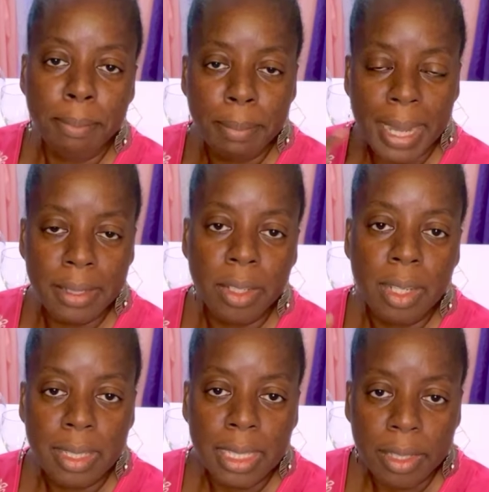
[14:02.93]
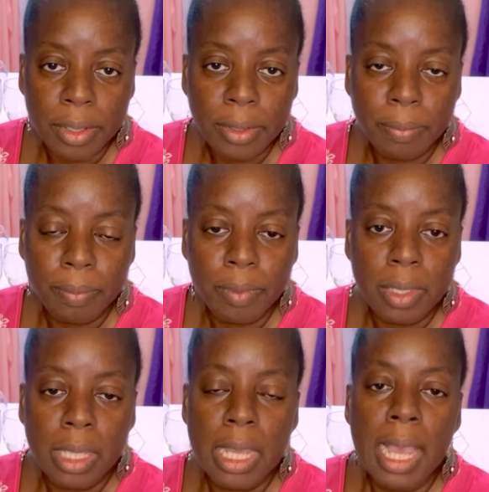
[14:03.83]
bind it all together
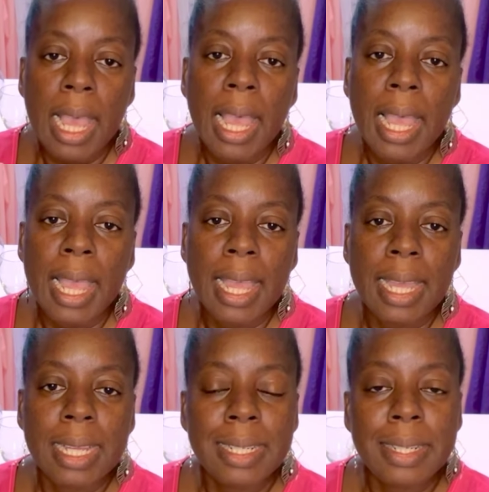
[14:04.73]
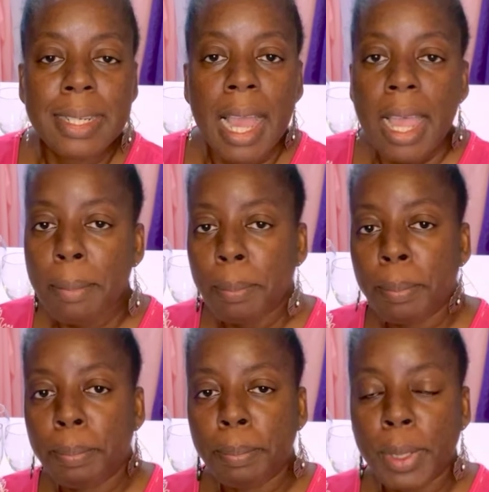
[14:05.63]
and I
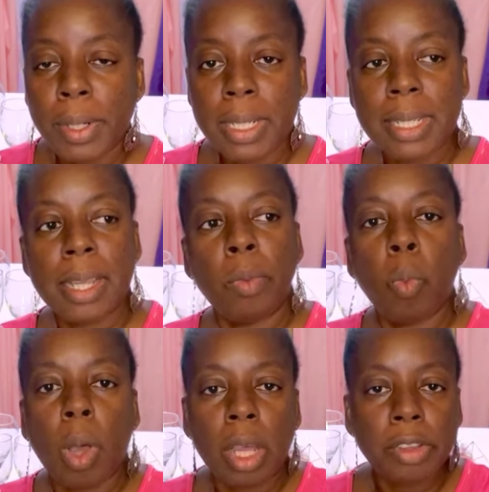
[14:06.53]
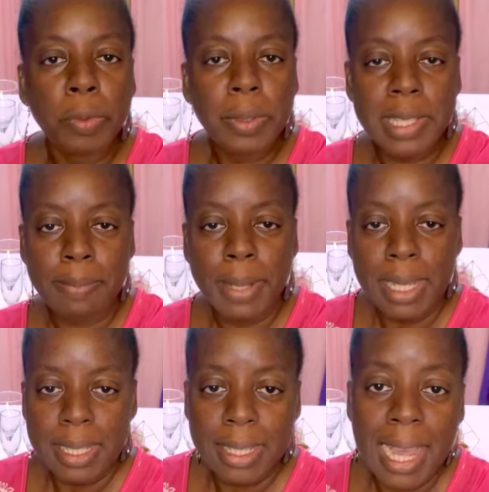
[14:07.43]
burn it and walk through the
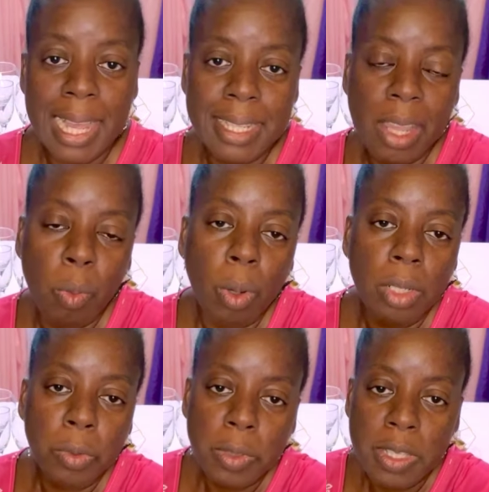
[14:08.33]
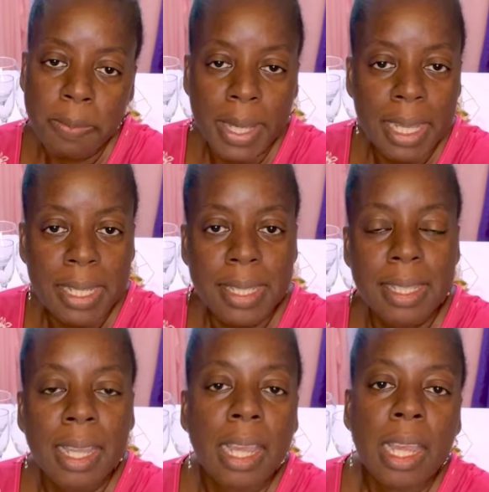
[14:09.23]
space. And as I walk through the
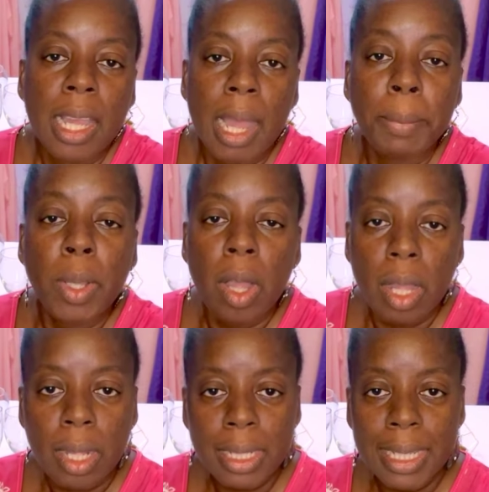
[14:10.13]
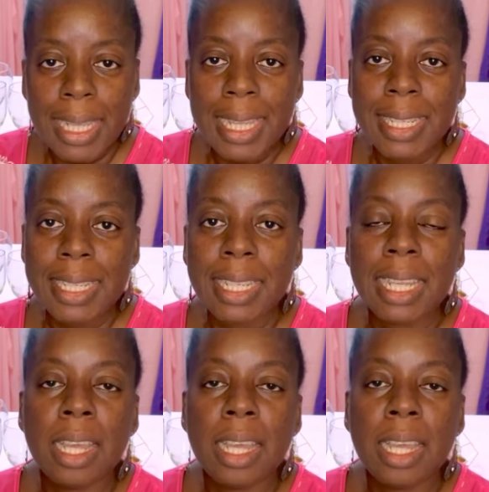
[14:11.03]
space, I'm calling in